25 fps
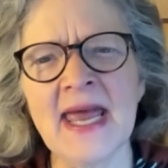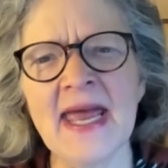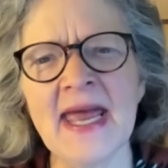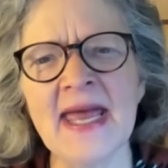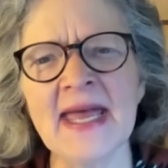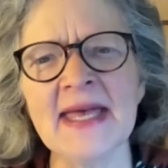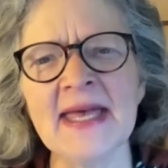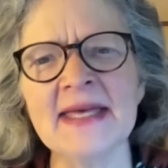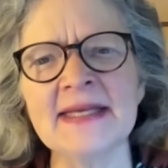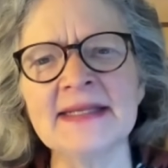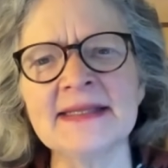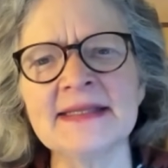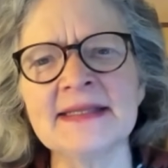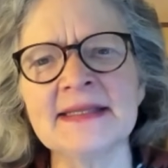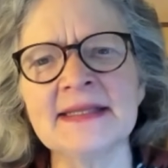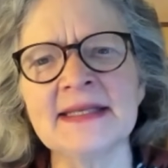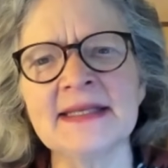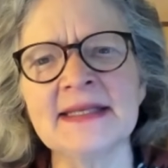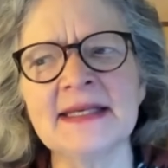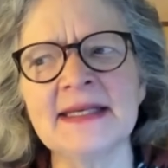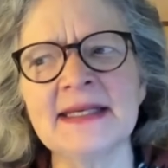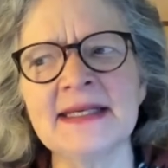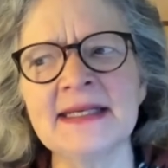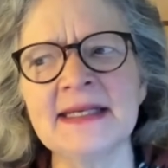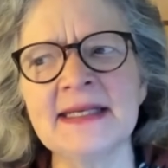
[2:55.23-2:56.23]
and
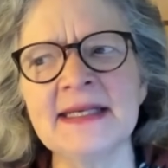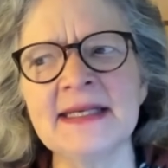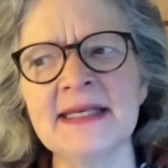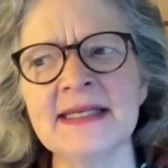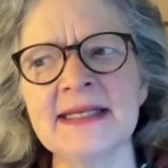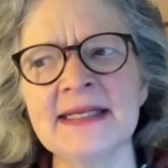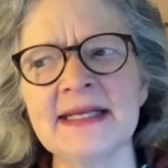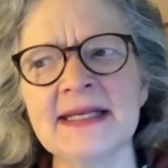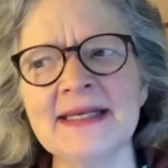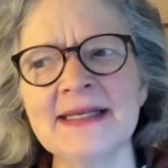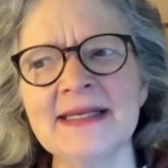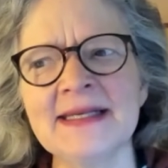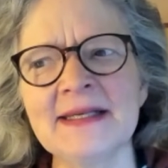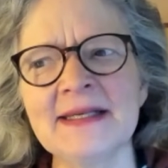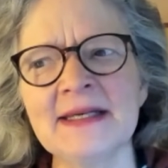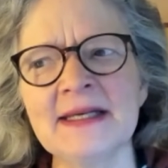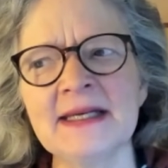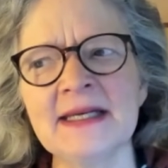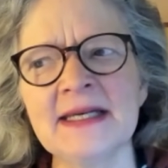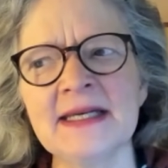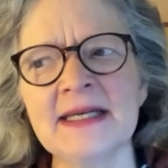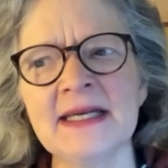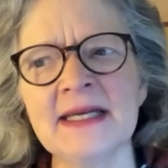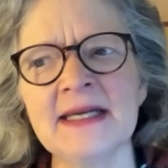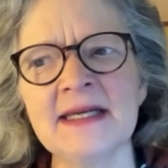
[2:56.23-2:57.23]
it
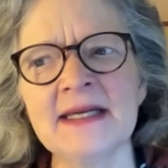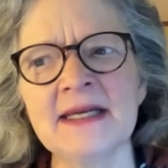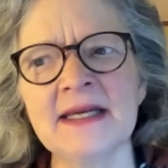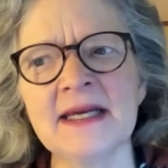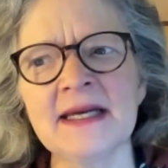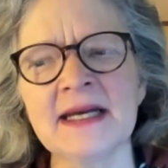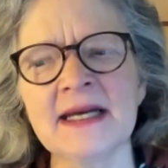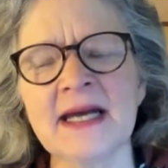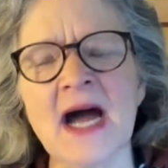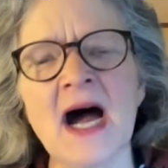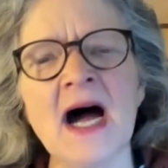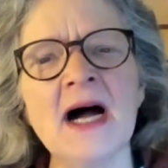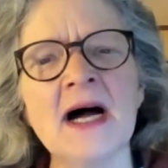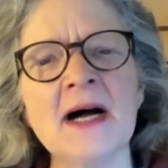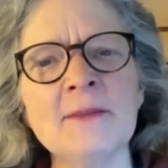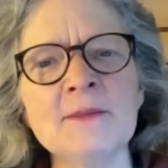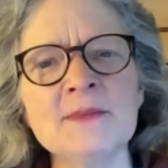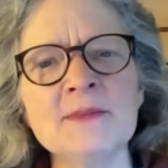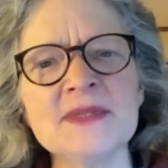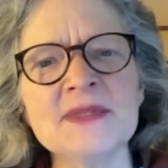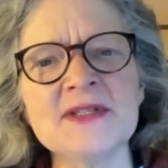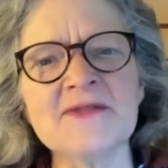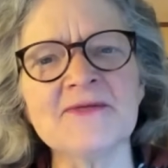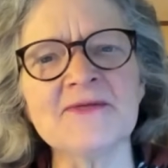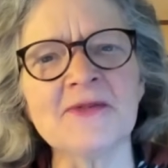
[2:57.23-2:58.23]

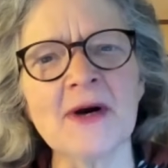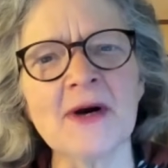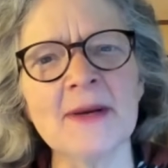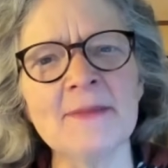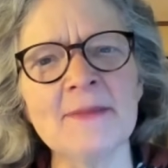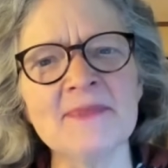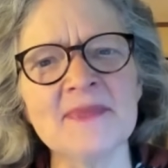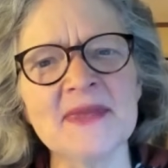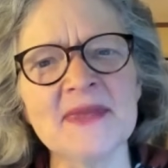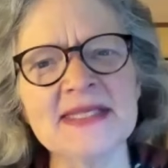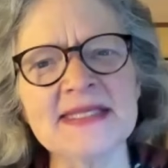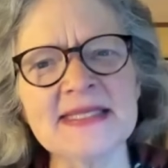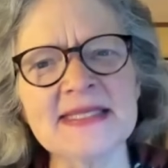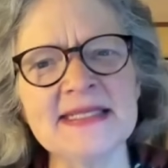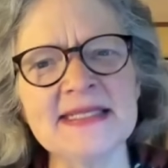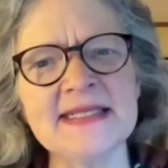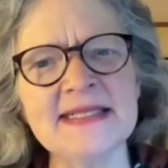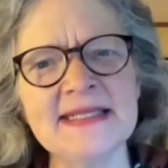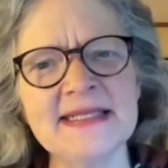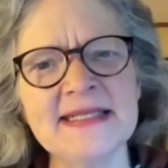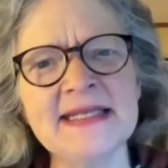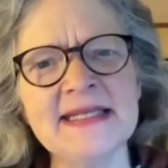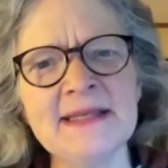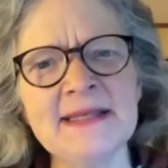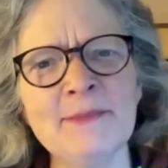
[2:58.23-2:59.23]
comes from this
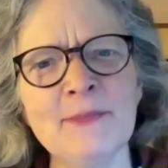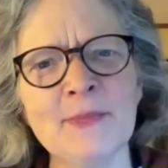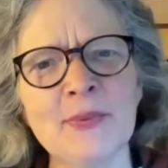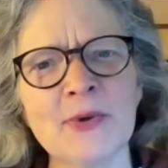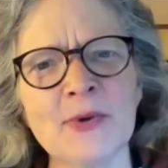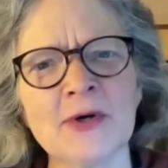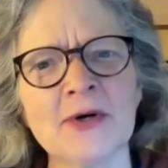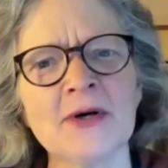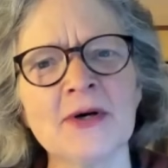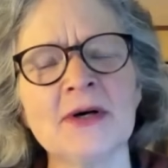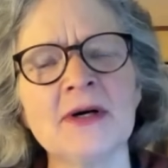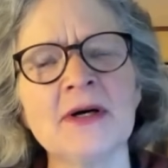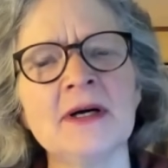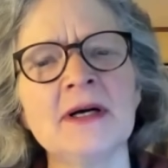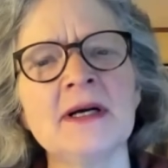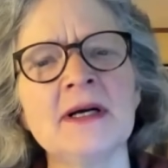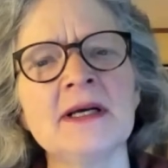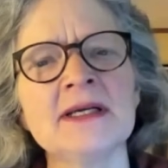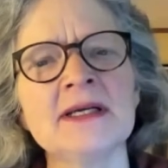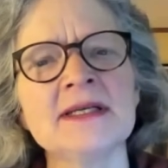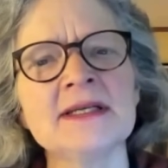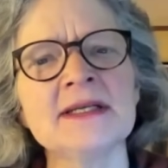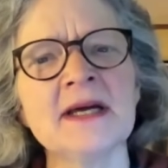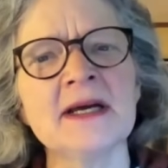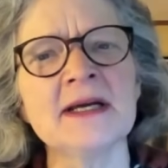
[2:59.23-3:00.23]
deeper
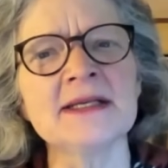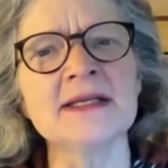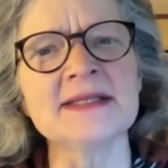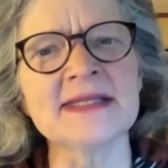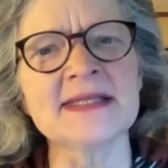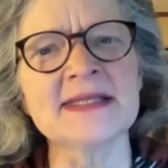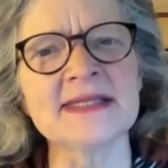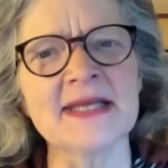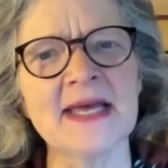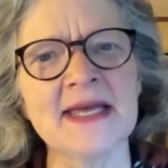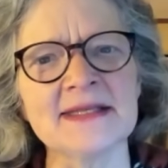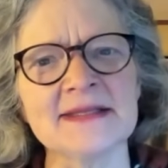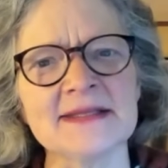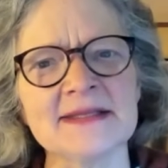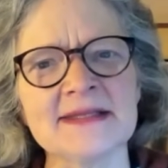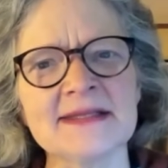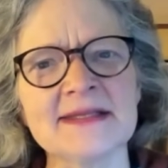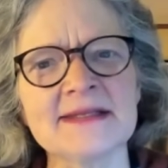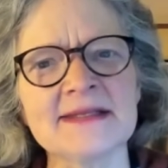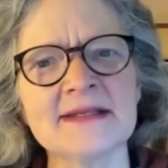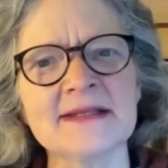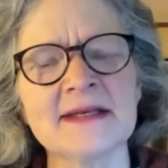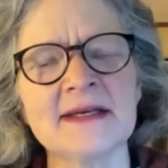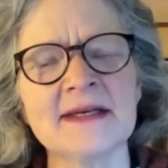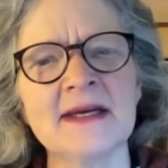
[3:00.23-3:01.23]

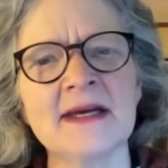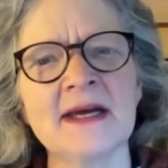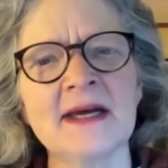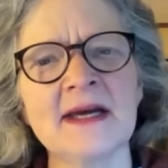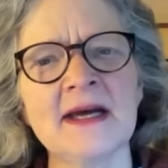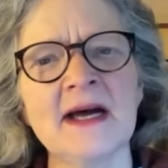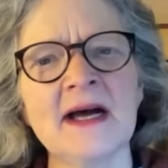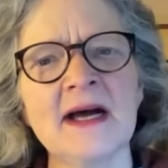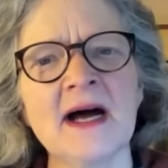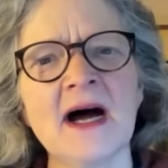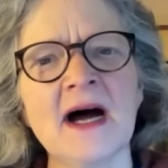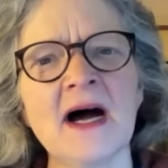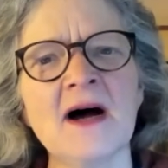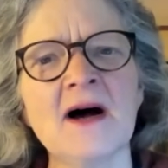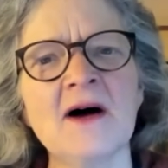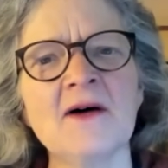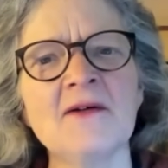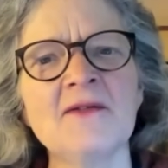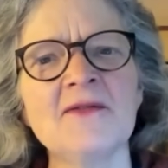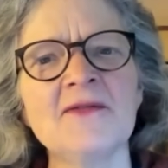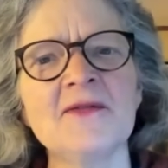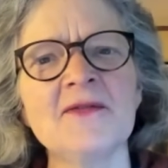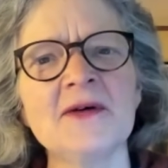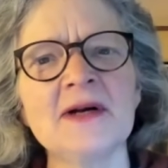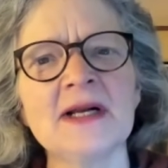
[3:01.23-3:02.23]
sense
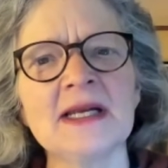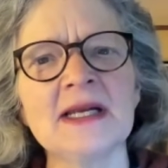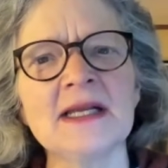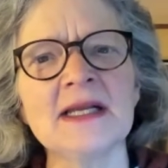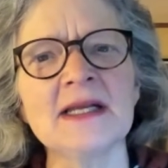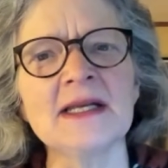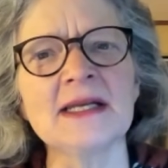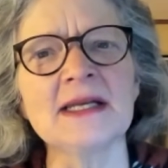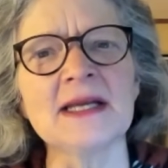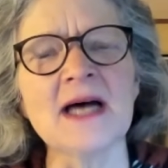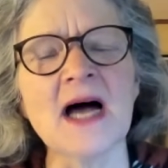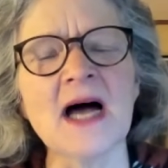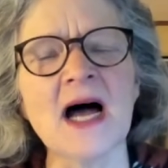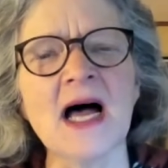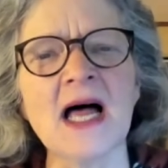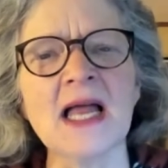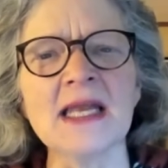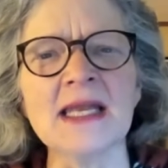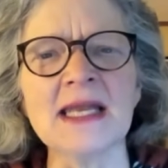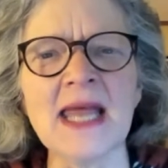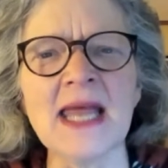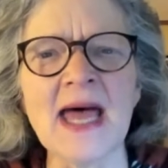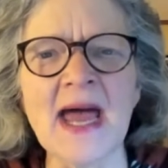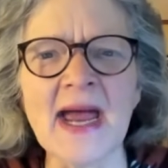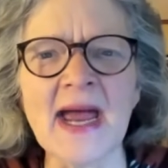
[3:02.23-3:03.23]
of a
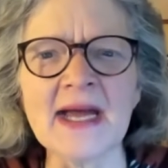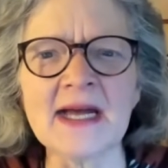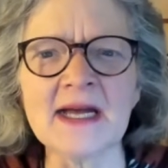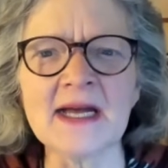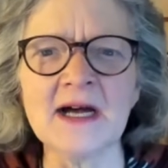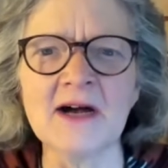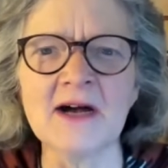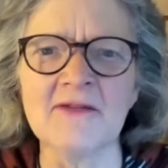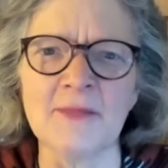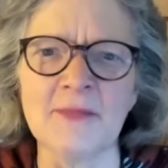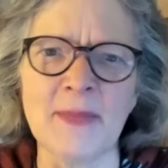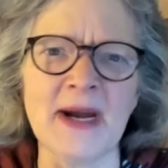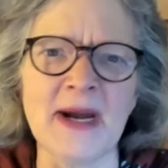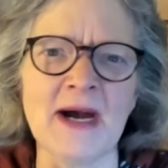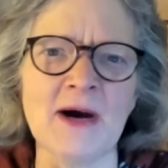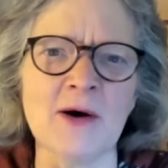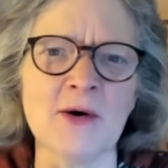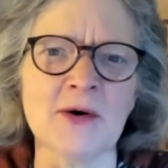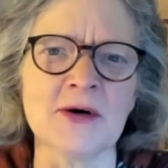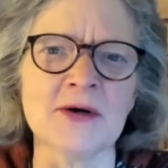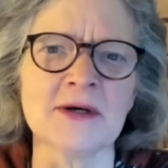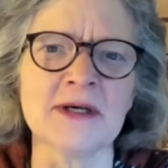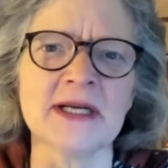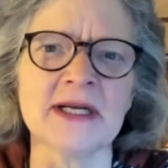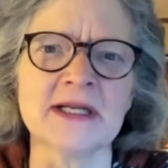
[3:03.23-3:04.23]
lack of
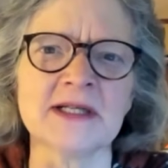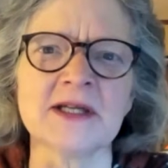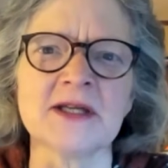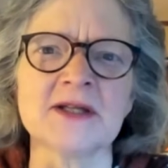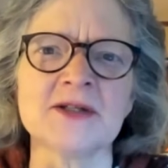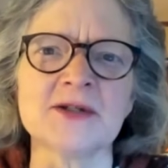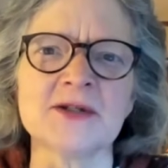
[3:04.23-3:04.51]
power and